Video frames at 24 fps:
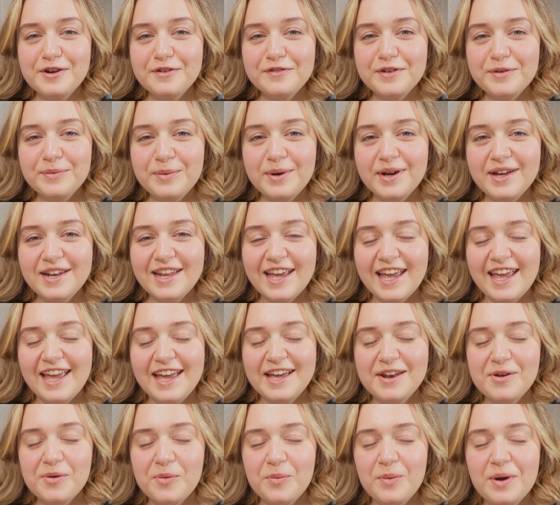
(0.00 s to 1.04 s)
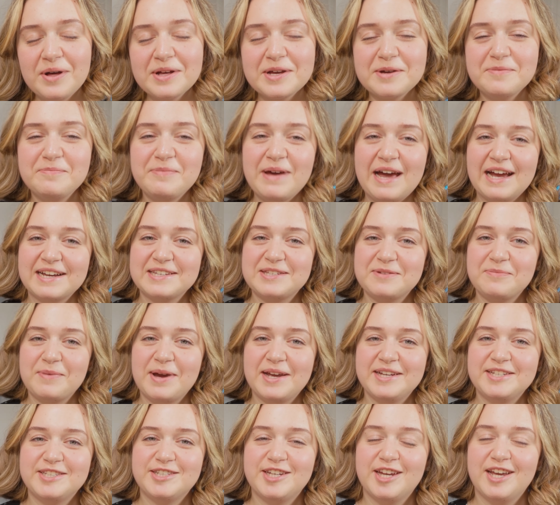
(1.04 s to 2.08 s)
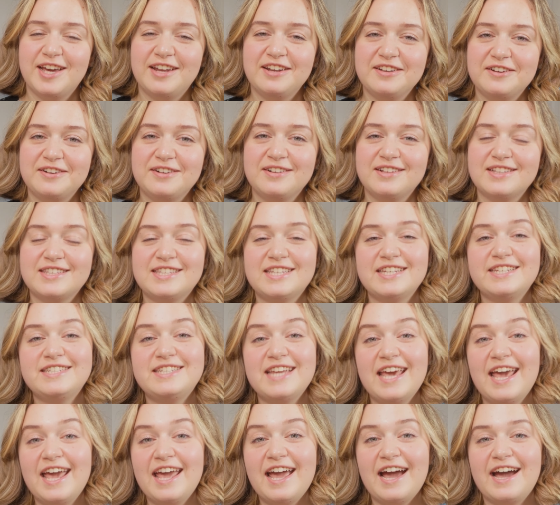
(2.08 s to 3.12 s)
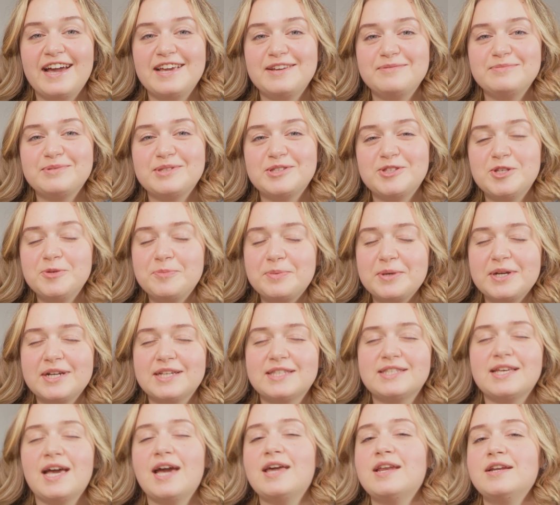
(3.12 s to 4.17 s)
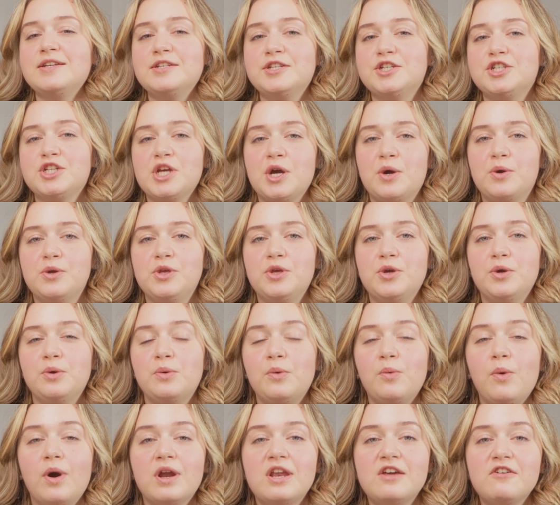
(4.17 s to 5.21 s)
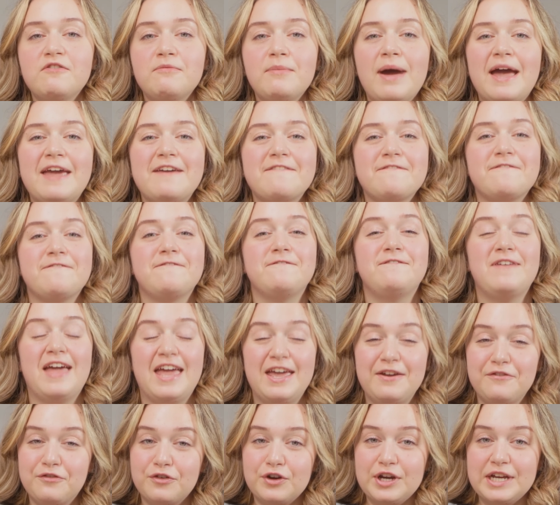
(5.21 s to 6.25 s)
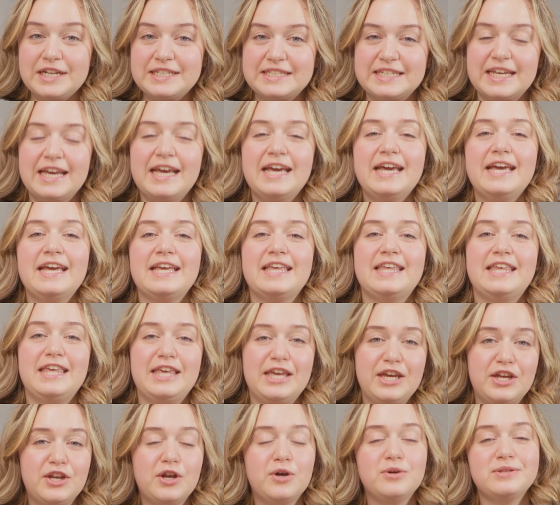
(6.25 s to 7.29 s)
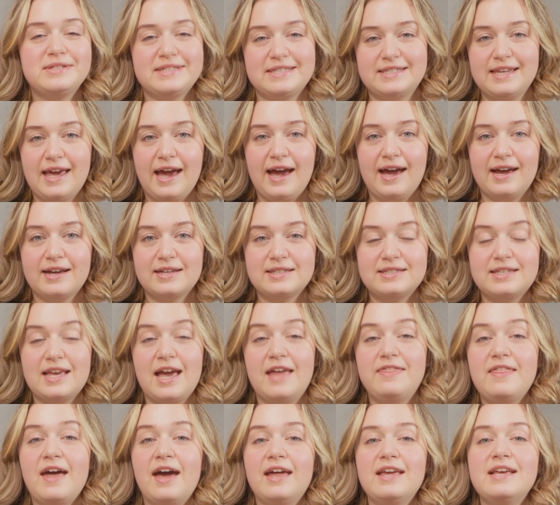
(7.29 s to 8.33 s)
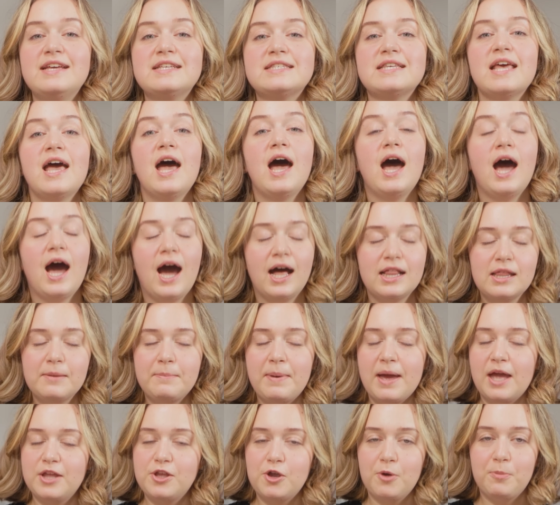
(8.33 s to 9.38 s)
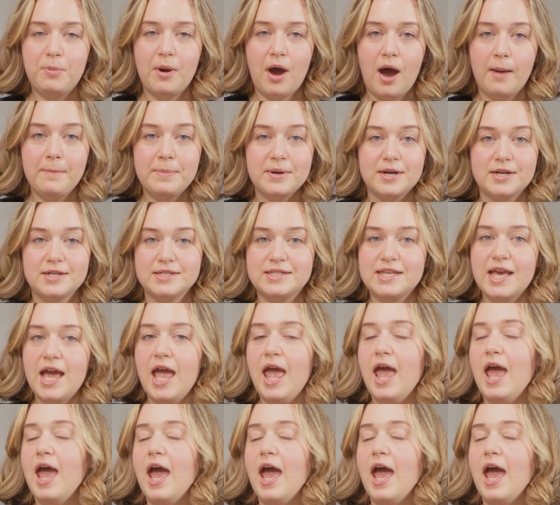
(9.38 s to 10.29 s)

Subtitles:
everyone, and welcome back to my channel. Today I am super excited to show you one of my favorite keto snacks, and that is jalapeno poppers.